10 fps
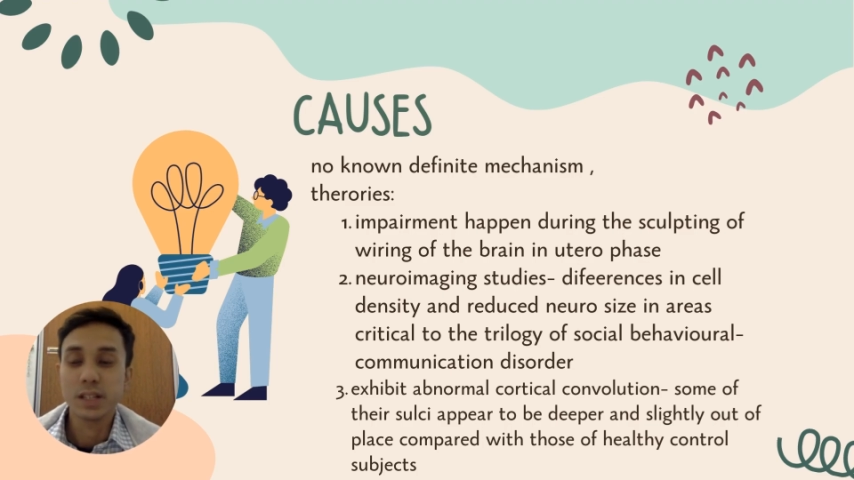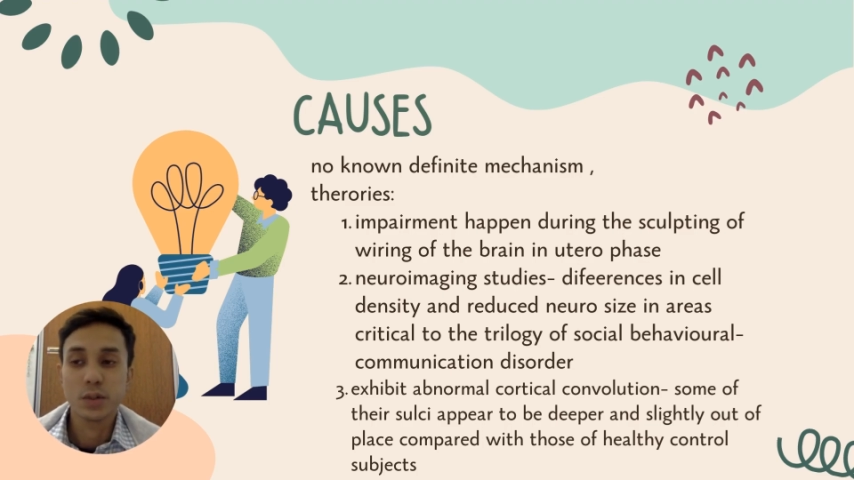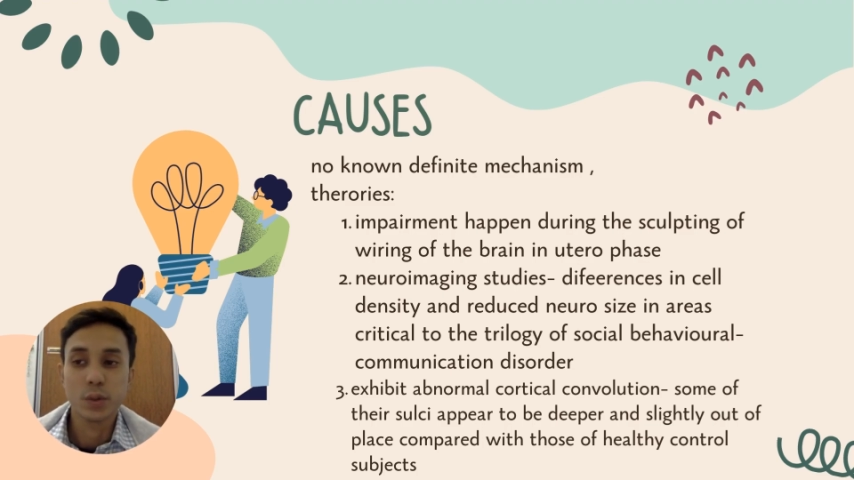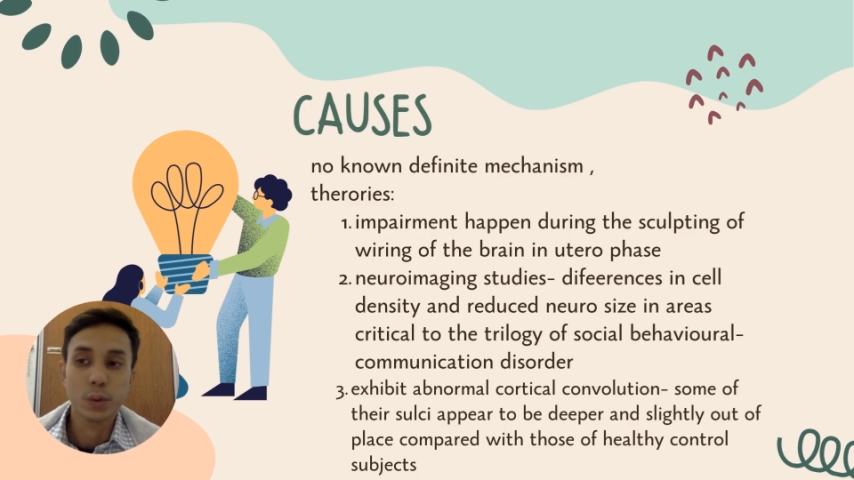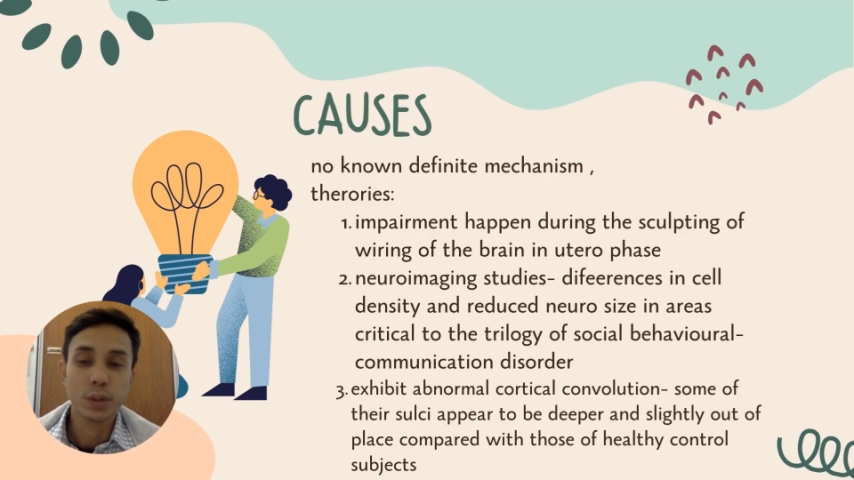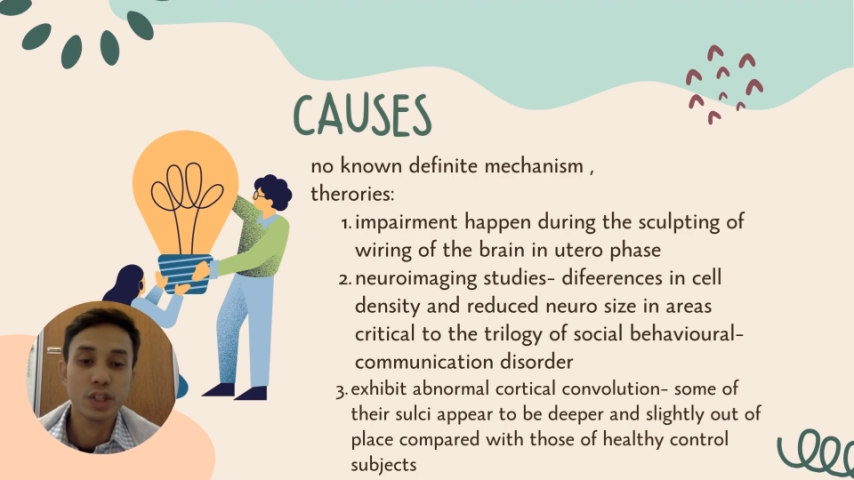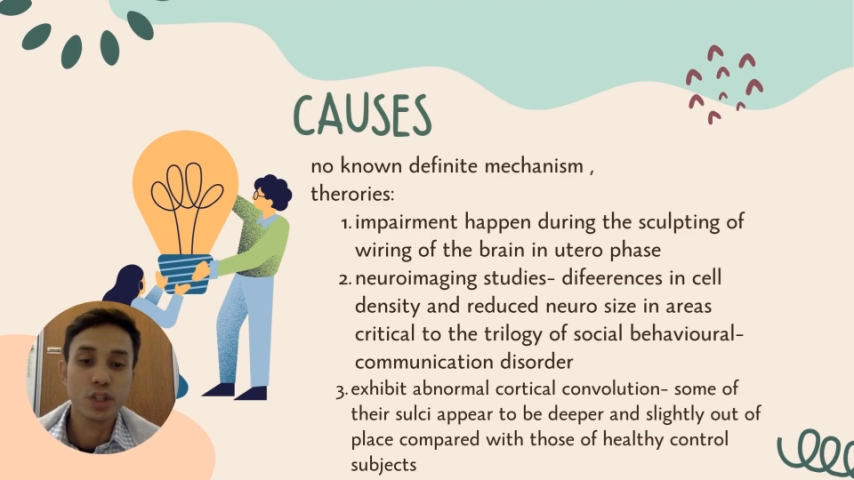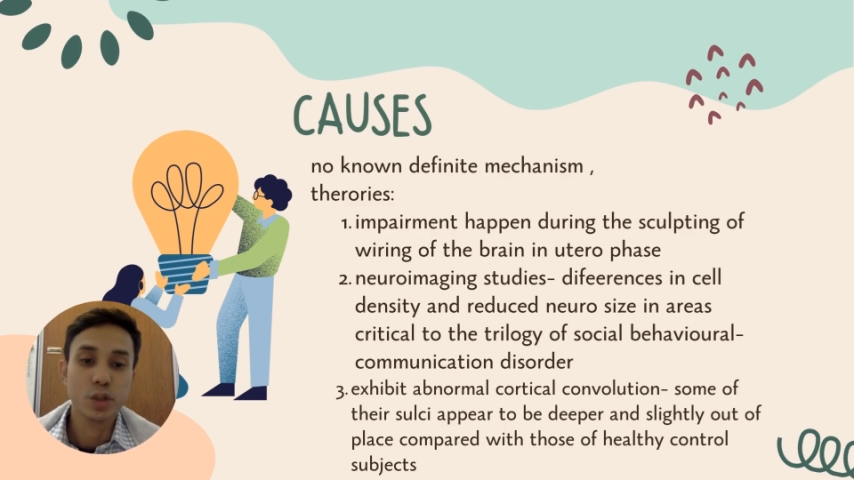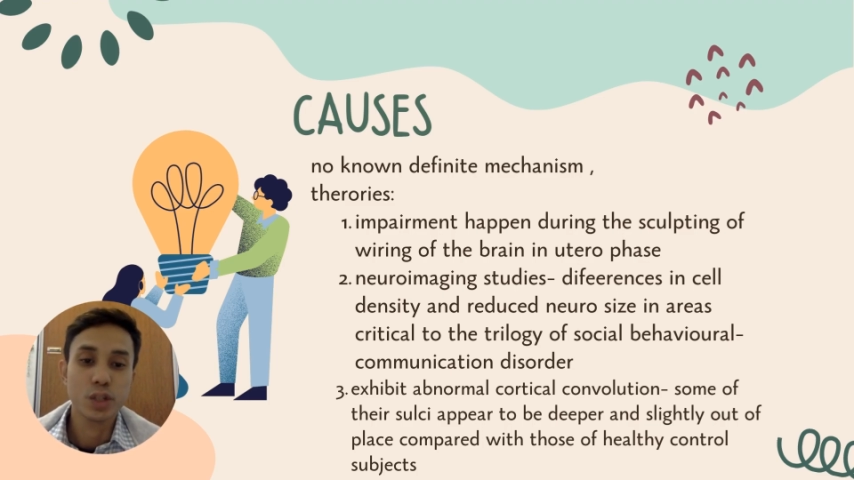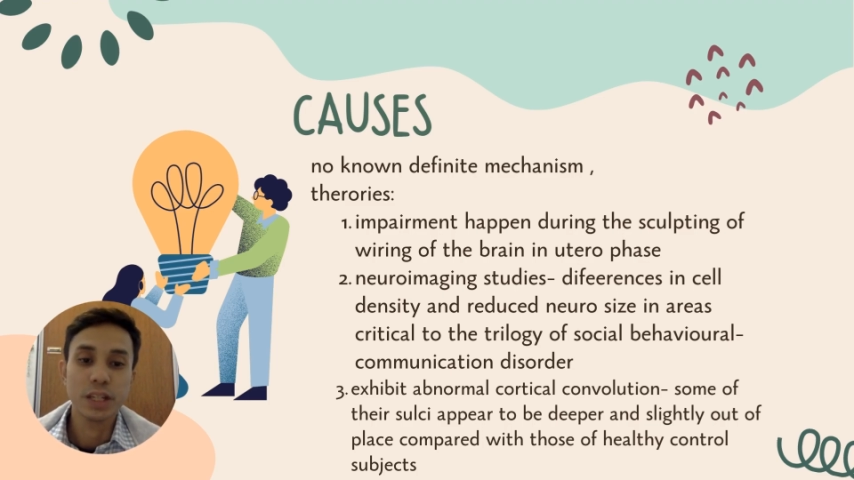so it
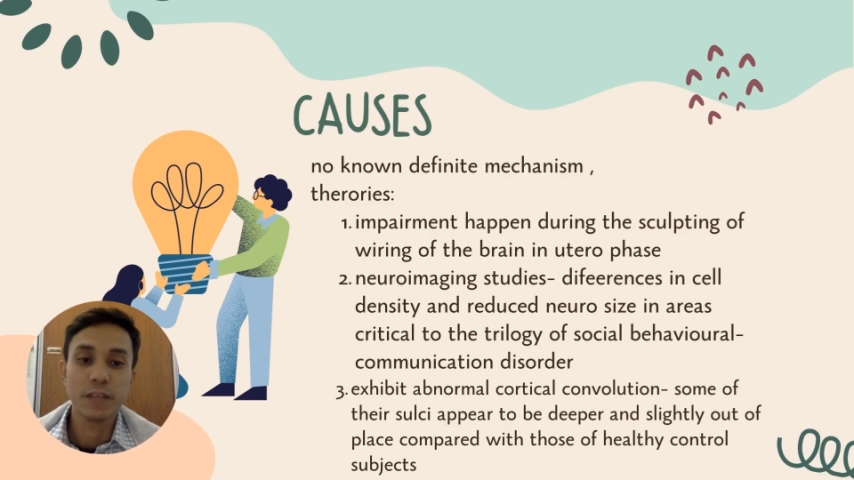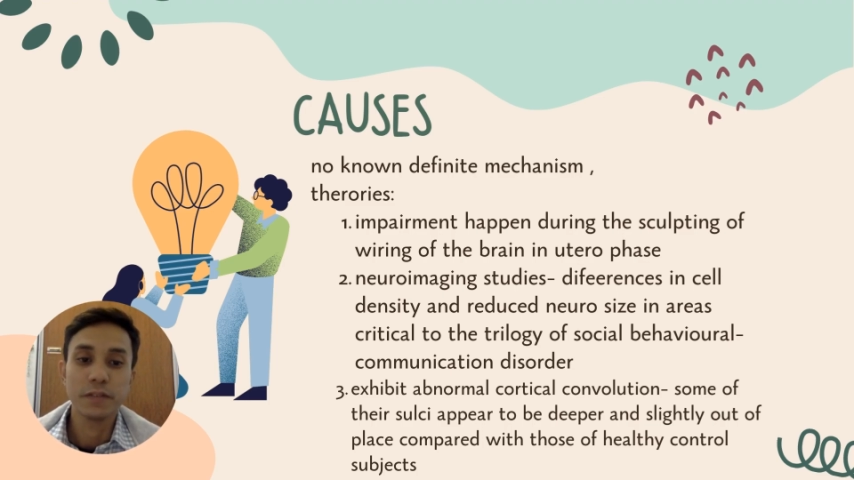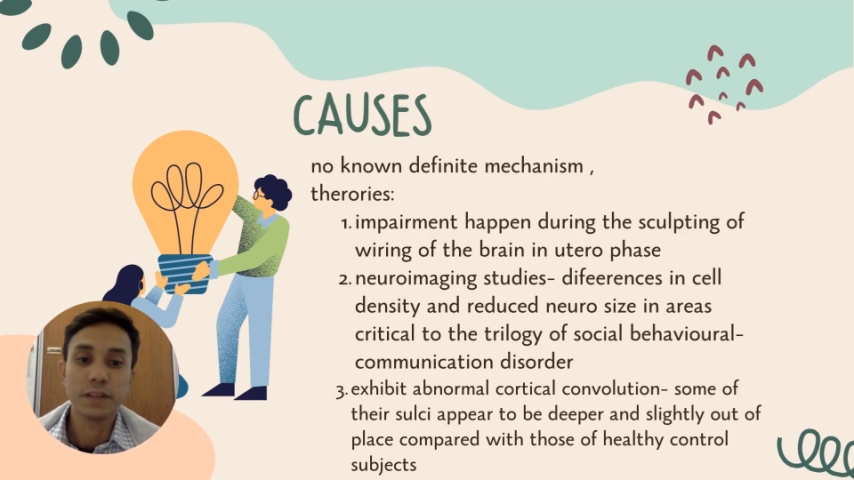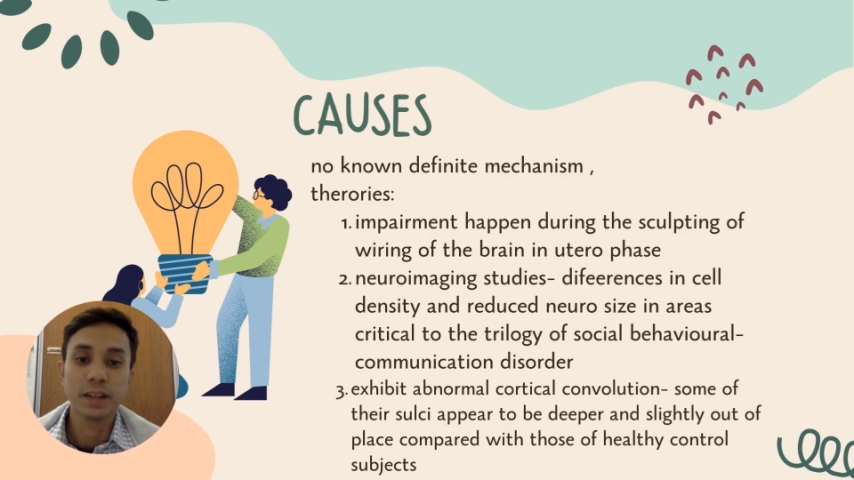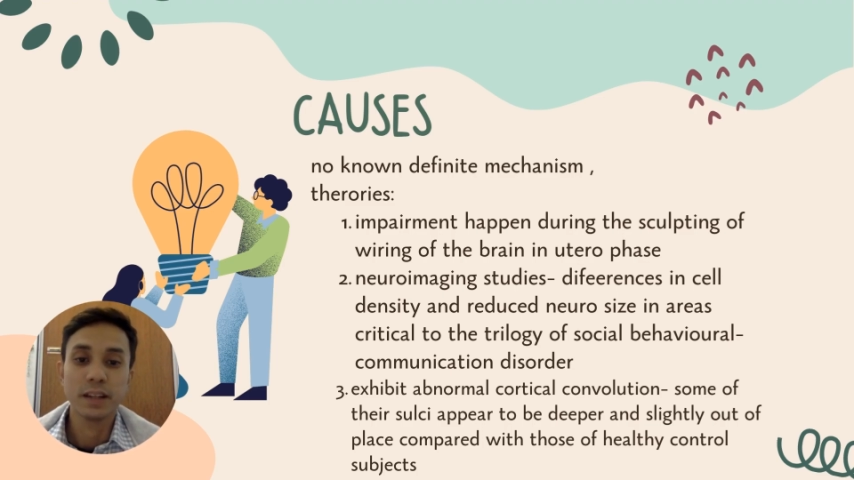shows difference